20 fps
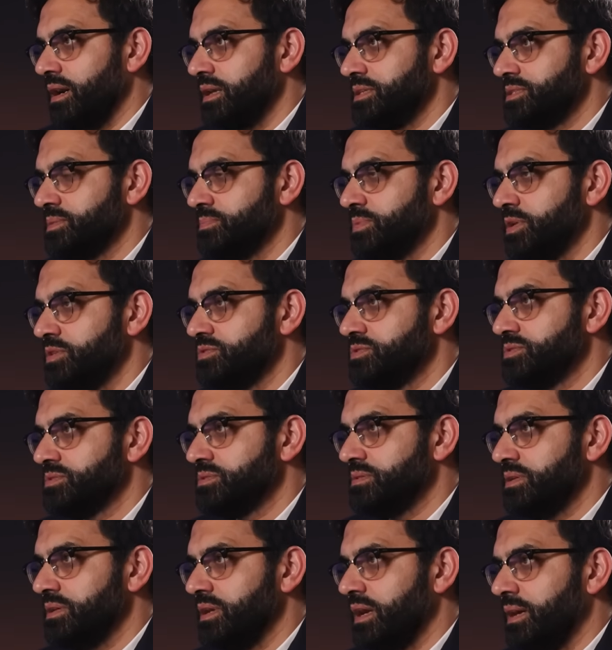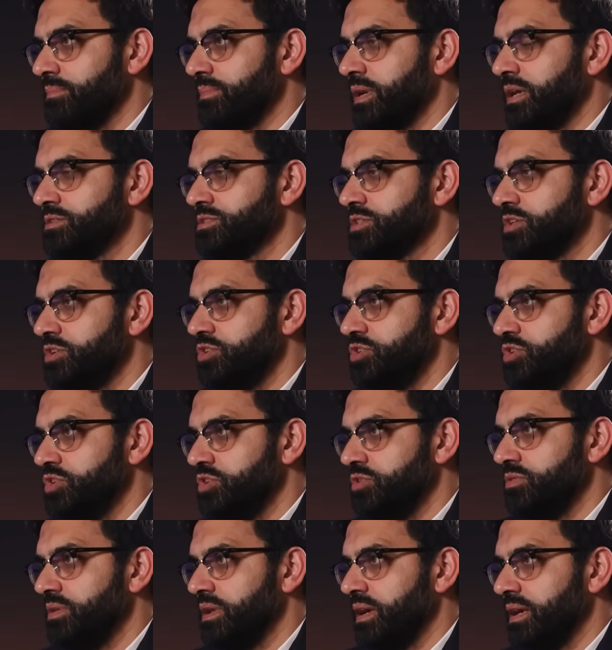I suppose I'm asking
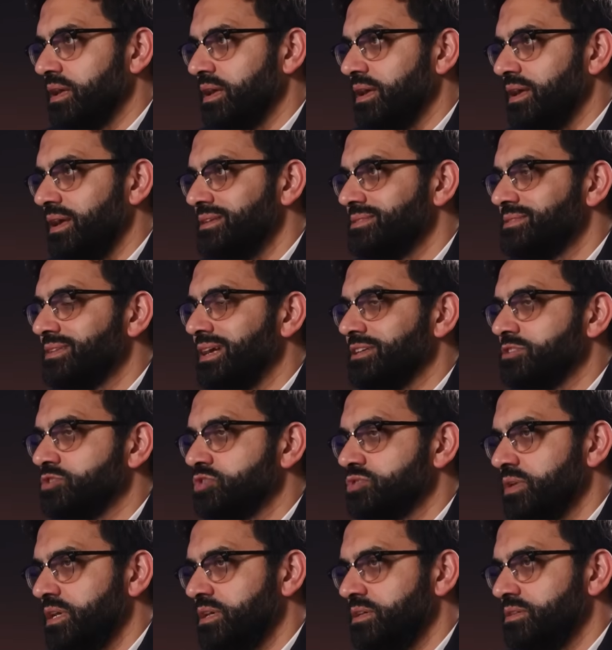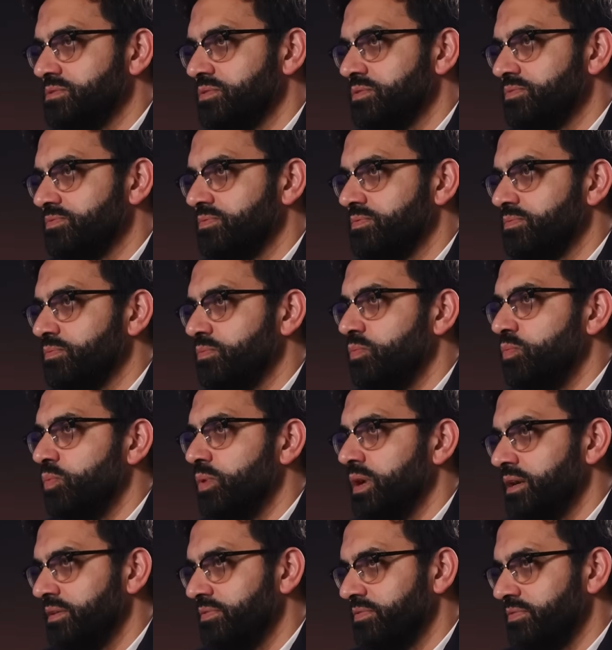you, like, is that trade-off
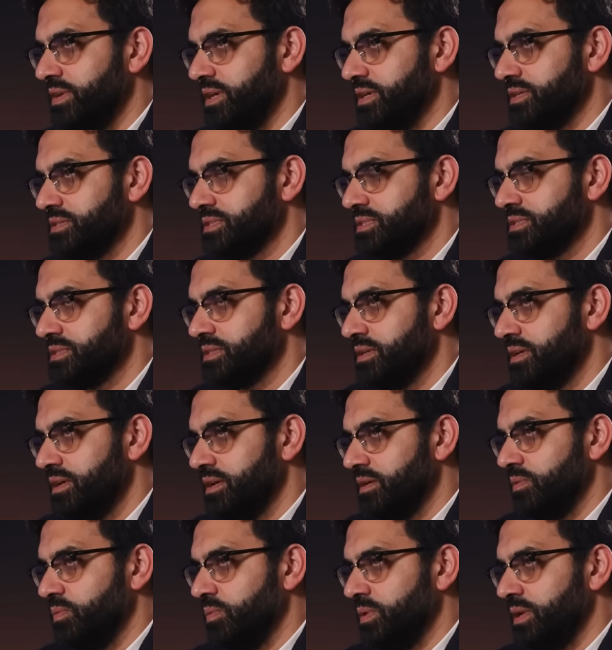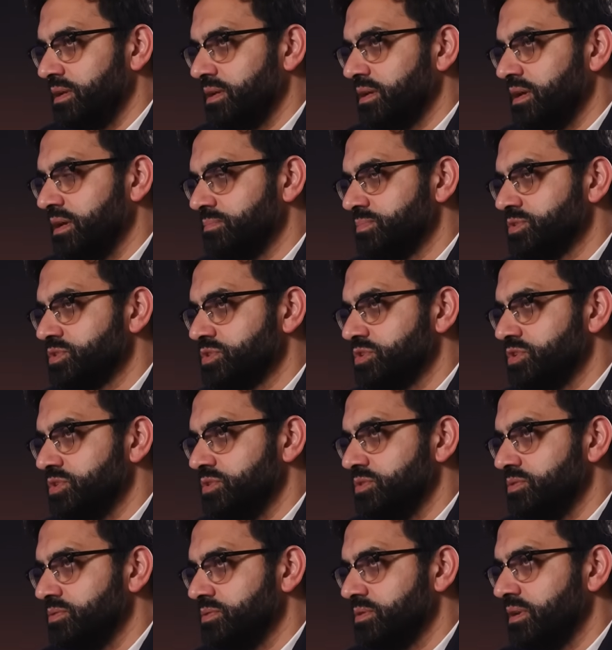worth it when it comes
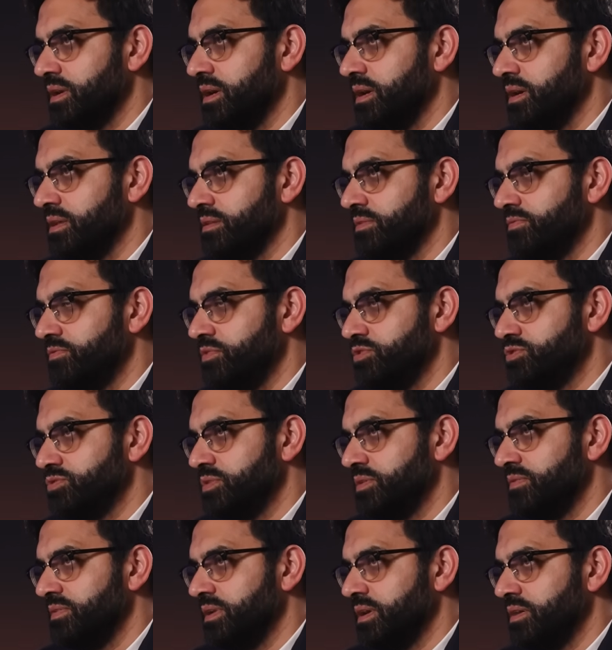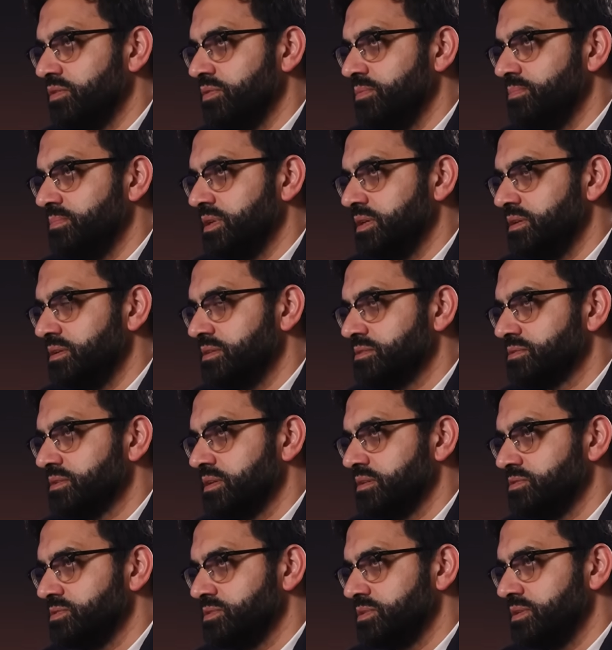to the future of our ummah in this
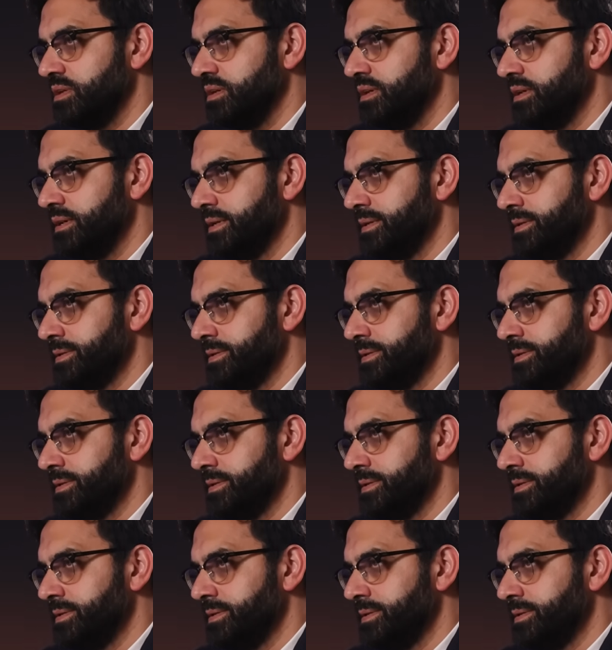country?